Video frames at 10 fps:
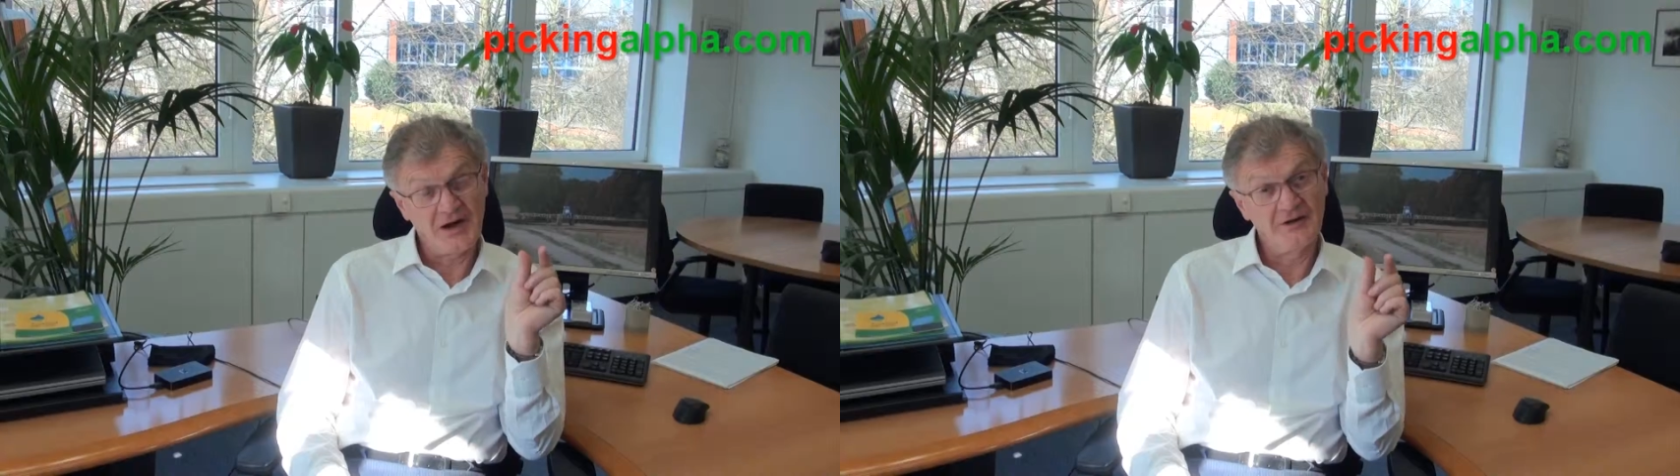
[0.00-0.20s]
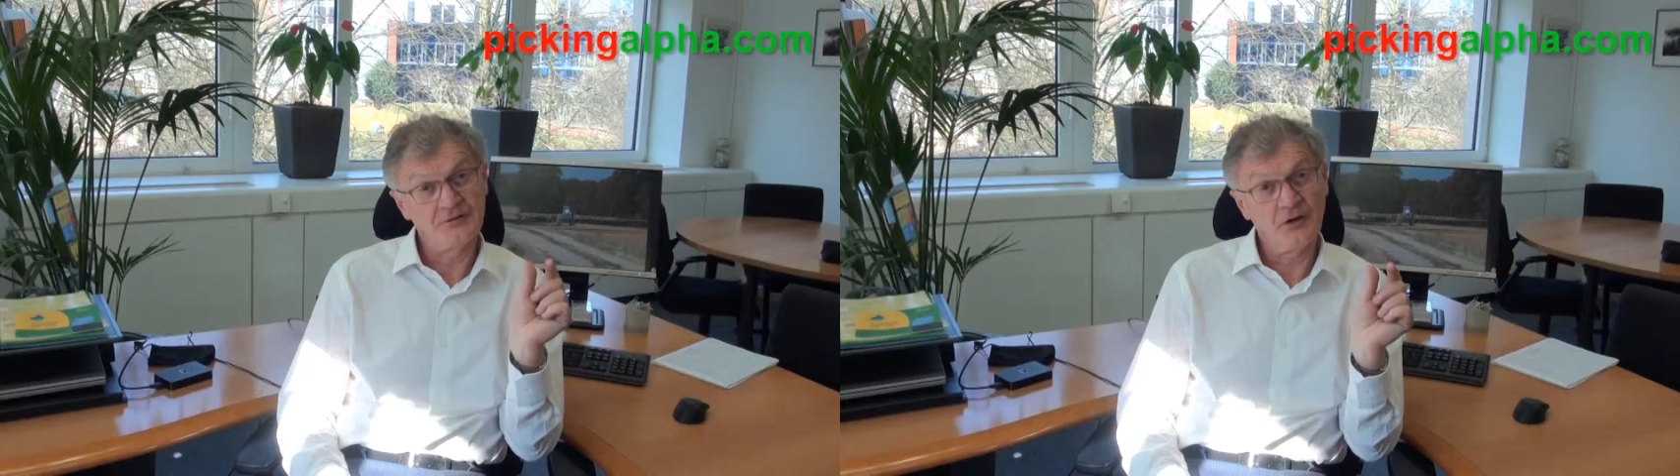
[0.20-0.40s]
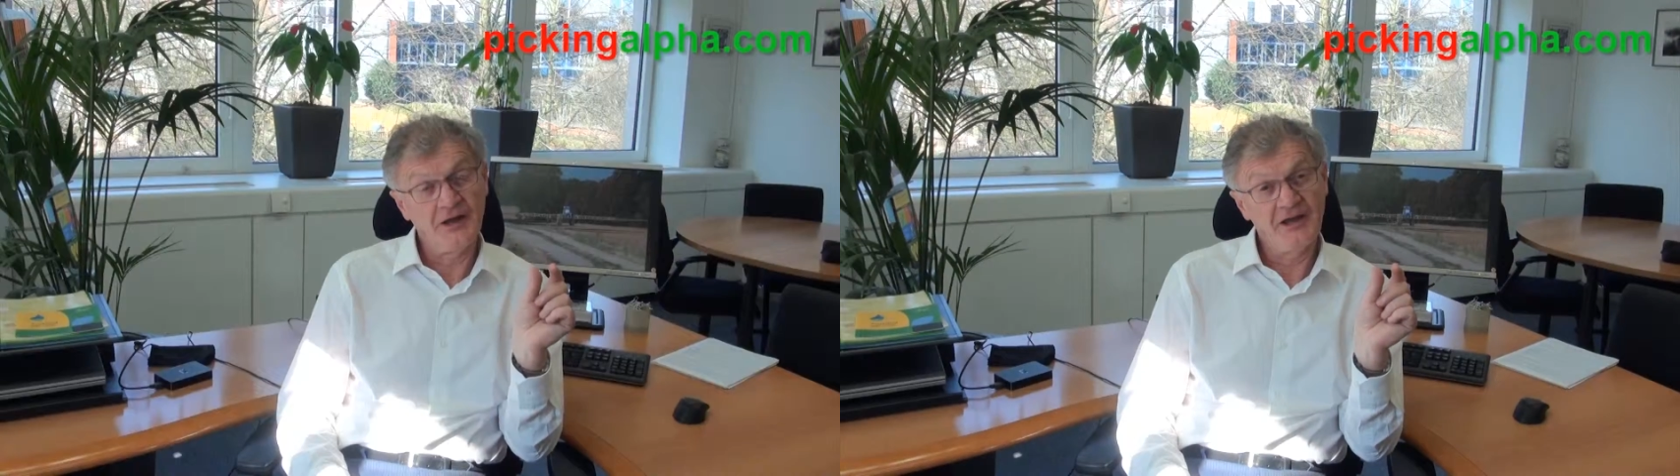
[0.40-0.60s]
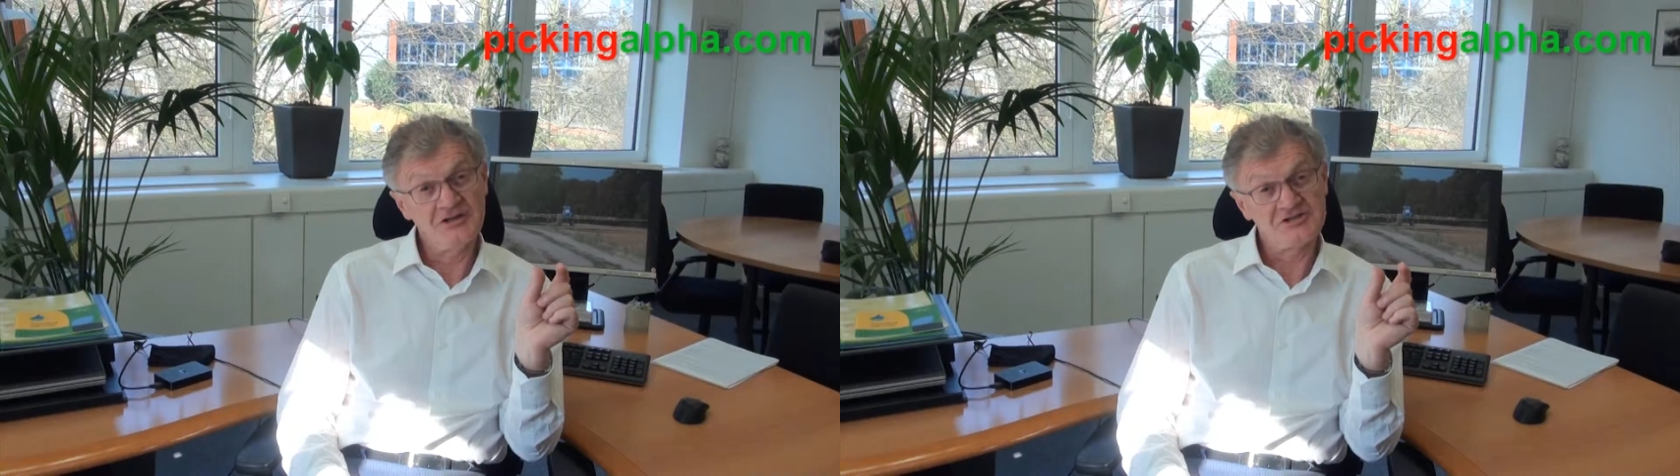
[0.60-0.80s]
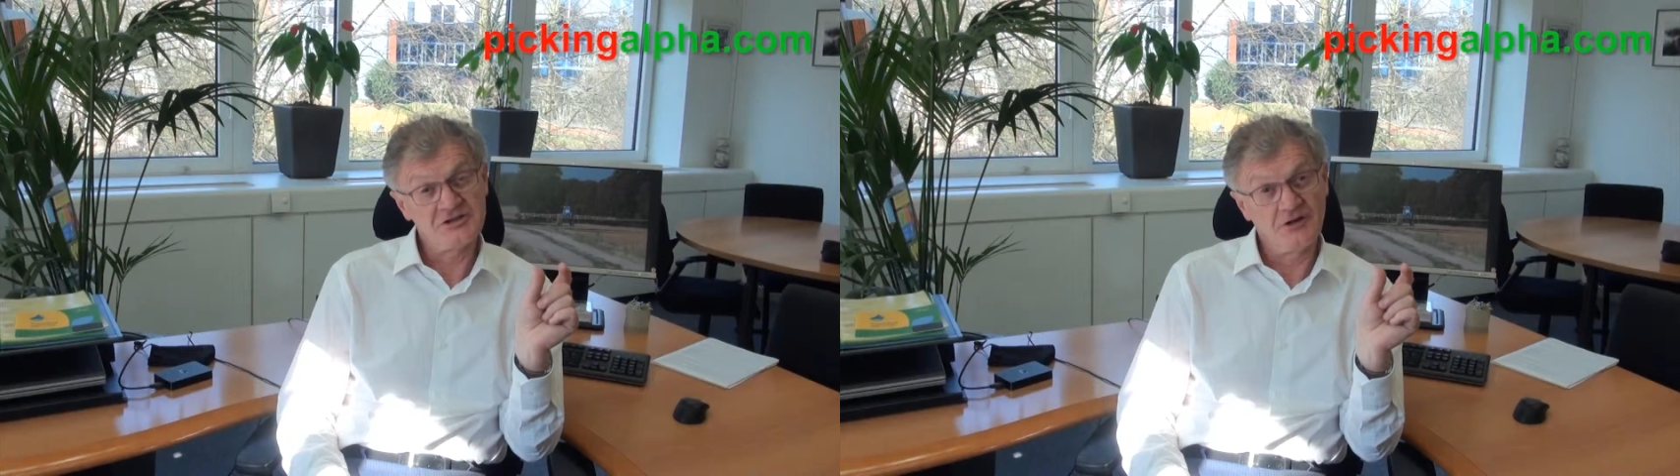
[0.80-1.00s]

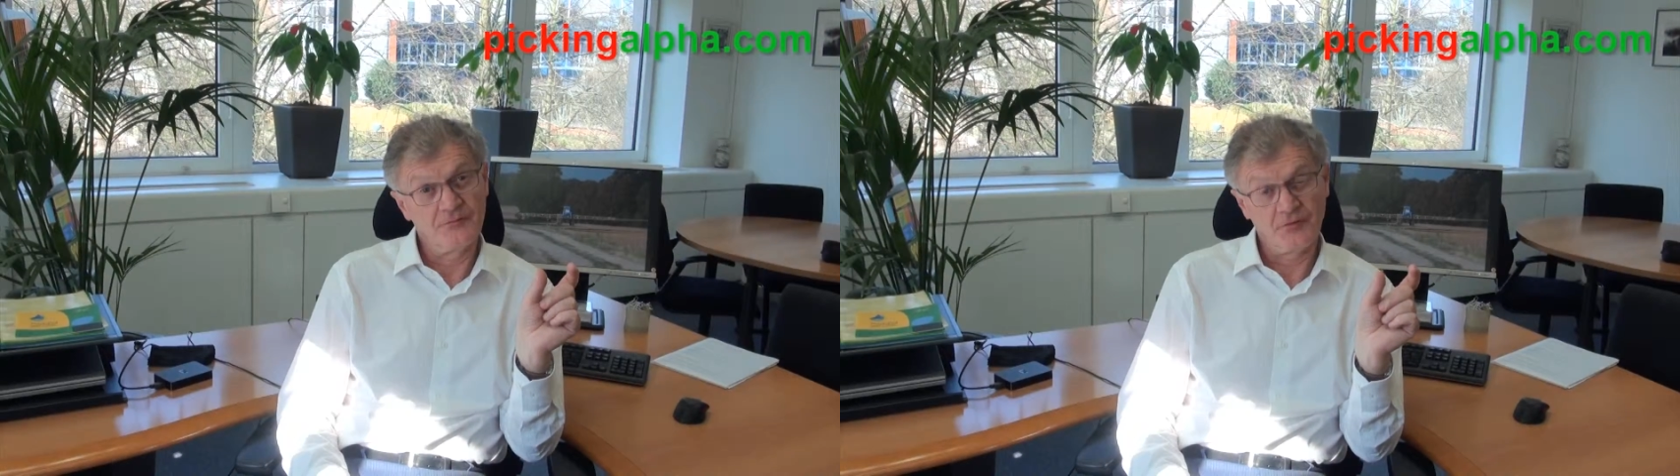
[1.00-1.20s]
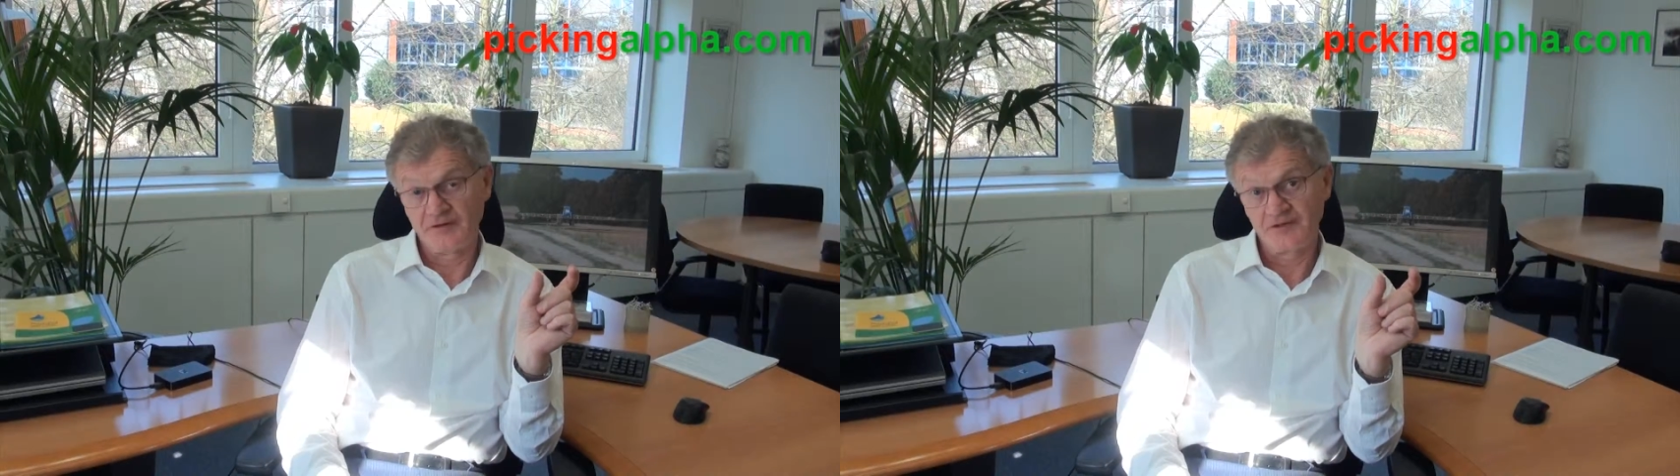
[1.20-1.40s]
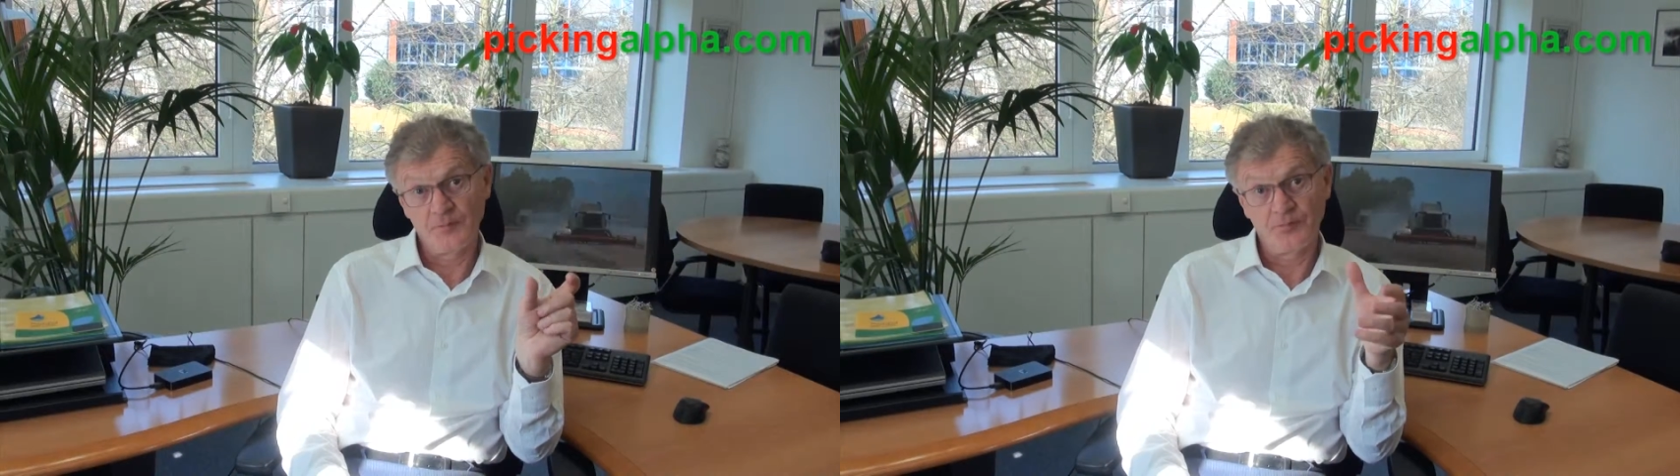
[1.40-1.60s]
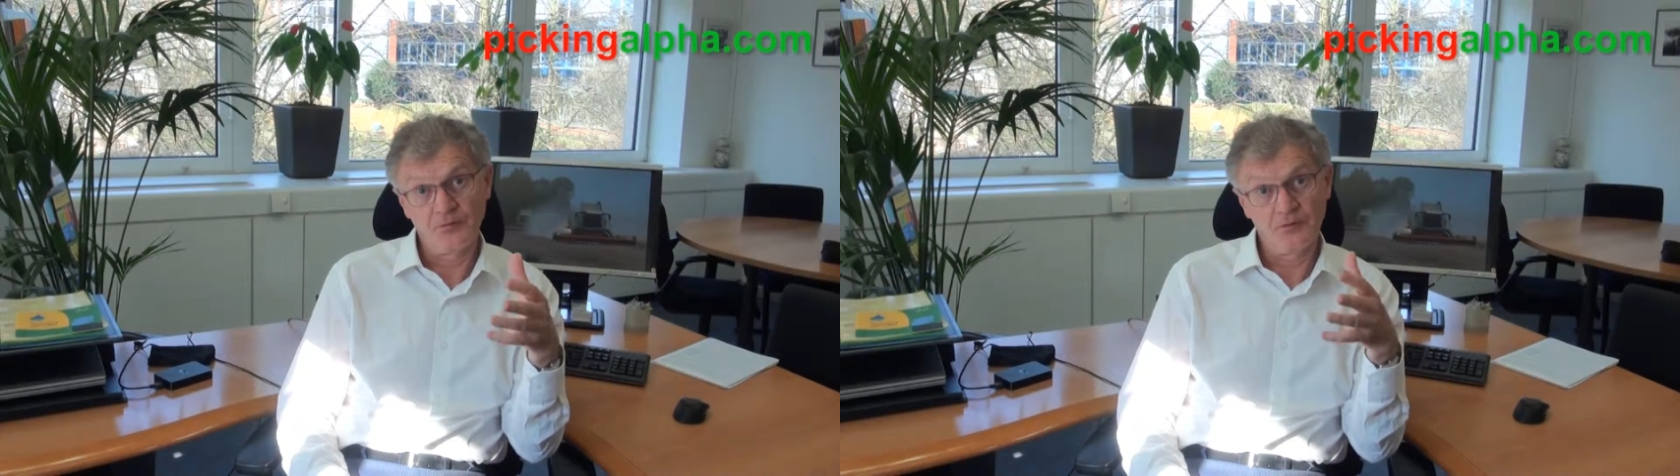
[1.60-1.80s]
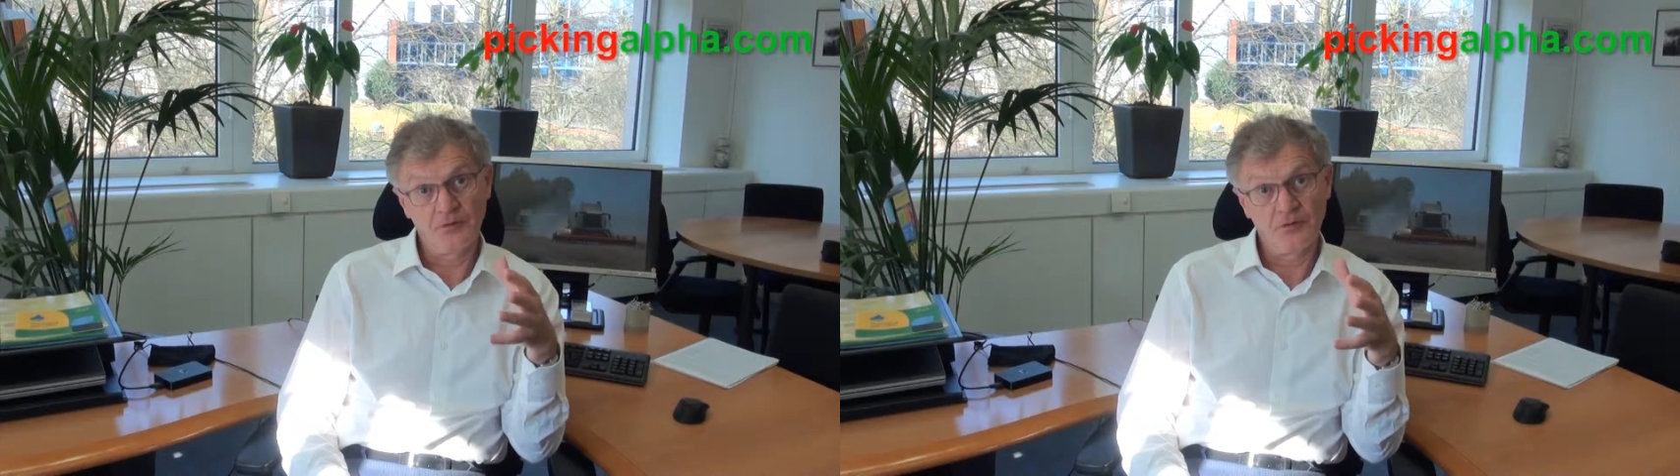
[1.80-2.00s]
isolate, for
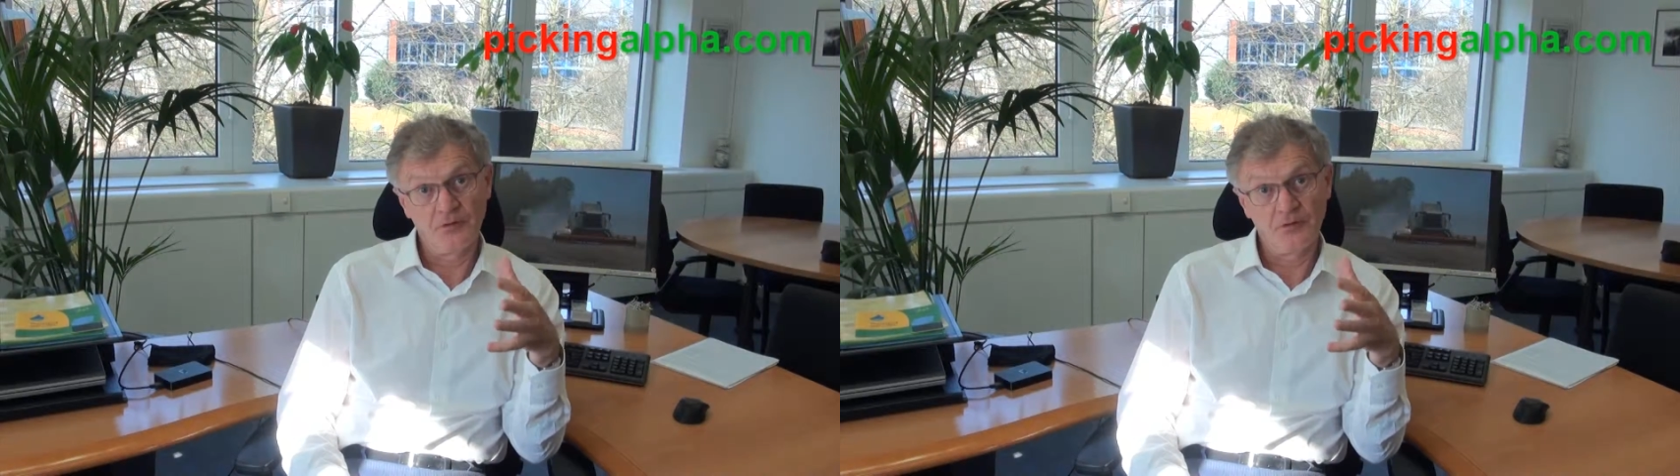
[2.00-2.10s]
example,